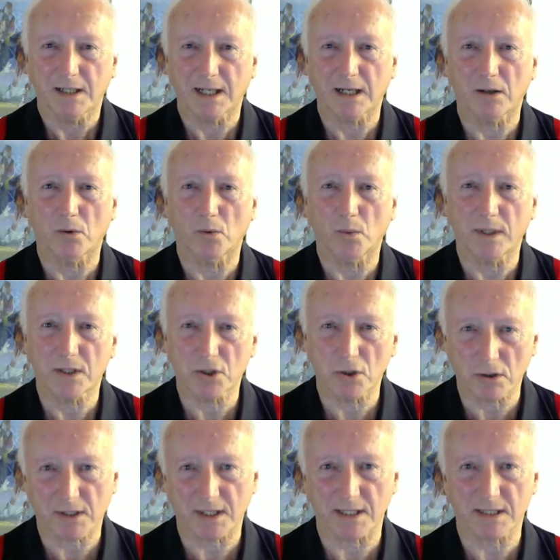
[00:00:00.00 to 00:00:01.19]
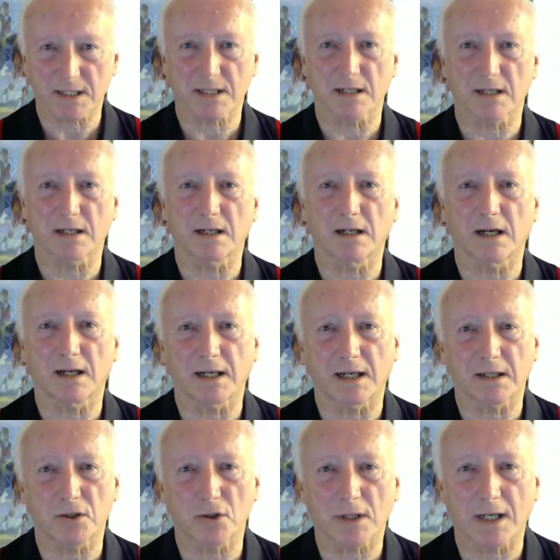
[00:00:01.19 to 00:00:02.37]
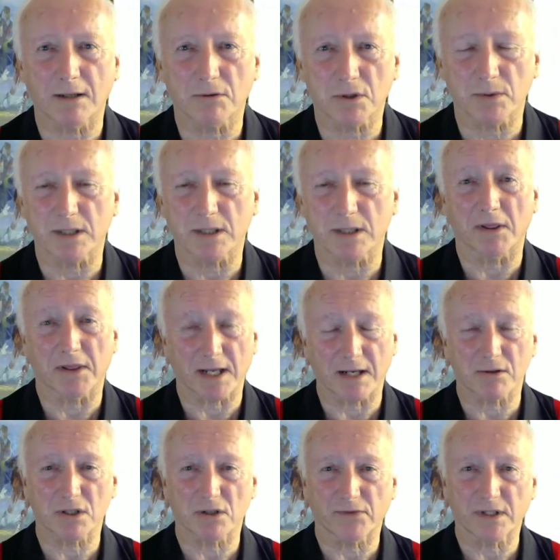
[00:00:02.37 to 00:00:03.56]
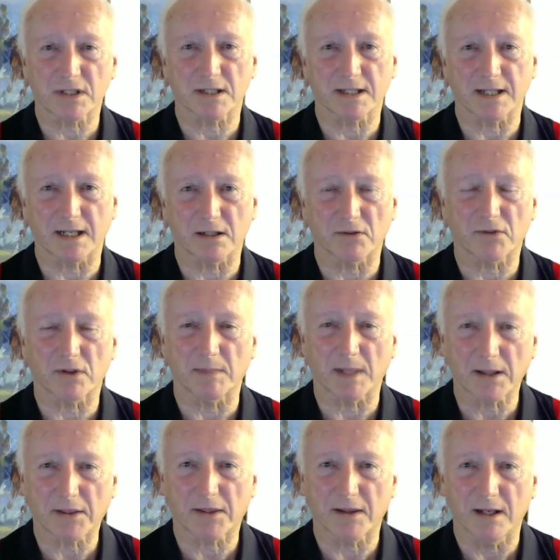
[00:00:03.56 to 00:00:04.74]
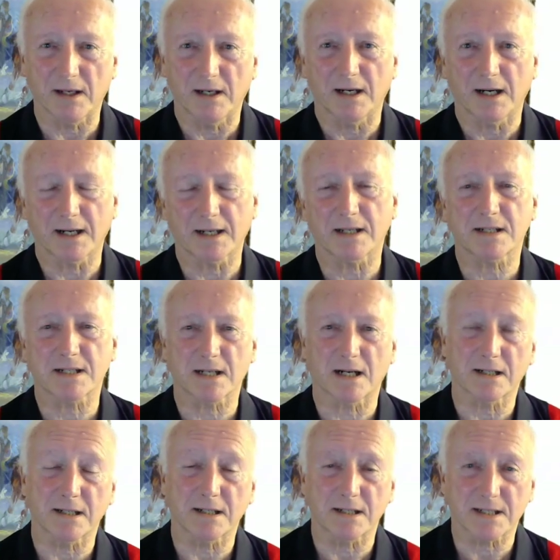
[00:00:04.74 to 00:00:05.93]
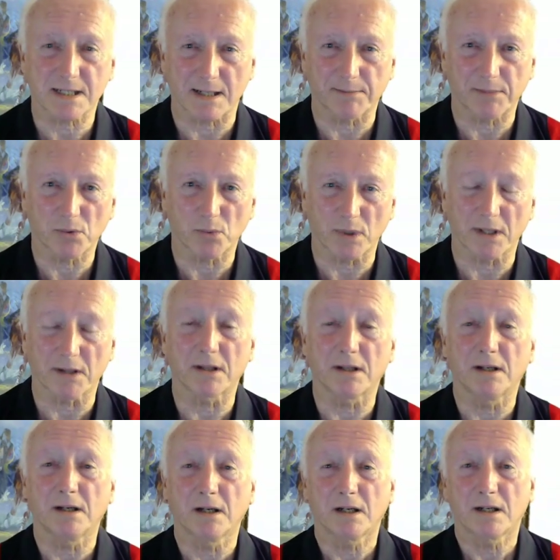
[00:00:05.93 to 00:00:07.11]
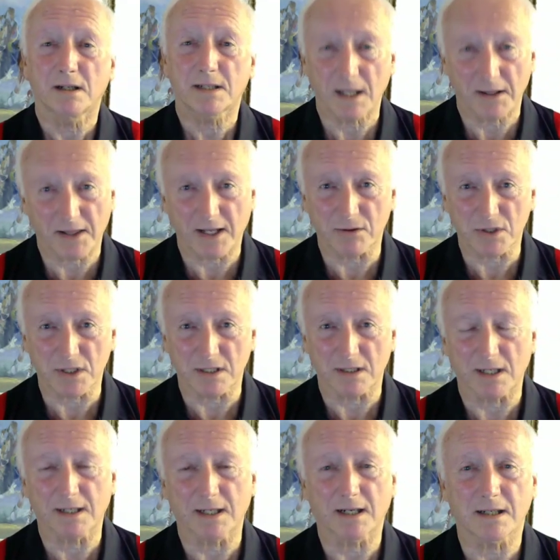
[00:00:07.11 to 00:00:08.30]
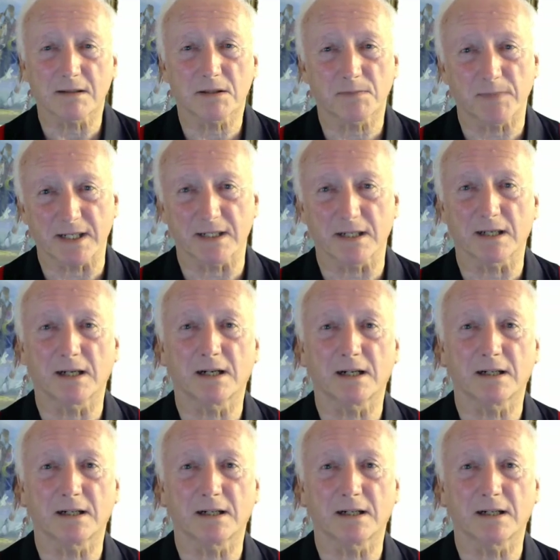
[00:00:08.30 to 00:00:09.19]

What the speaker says: Now, we took this, and I took out 21,000 of it at the end of the month, and I started December with 10,000, and I was betting